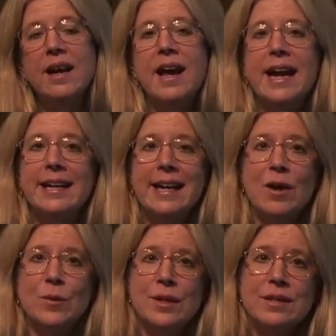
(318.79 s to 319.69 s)
hanging out
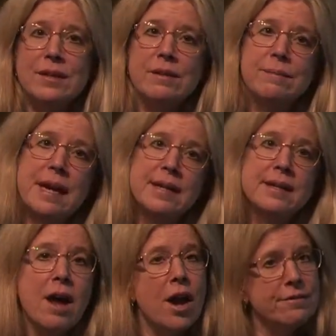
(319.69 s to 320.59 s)
with men
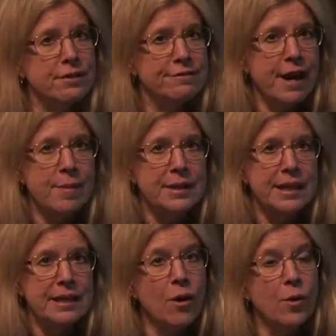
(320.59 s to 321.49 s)
not of her
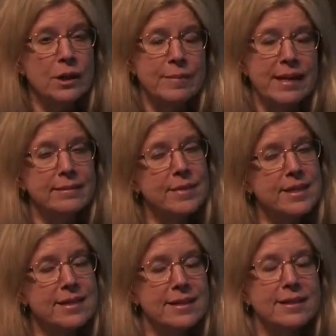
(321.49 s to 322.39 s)
family, holy men, but
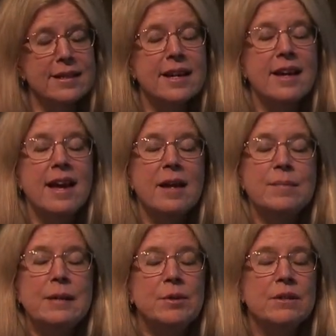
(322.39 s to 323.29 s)
still, and
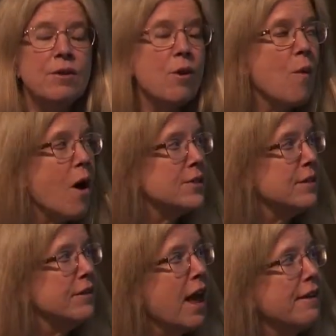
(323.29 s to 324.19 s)
people of all walks
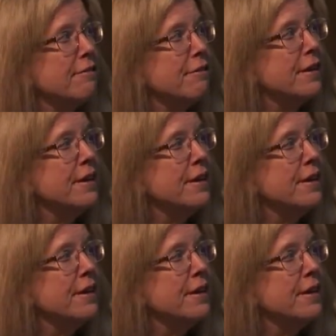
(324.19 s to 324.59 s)
of life.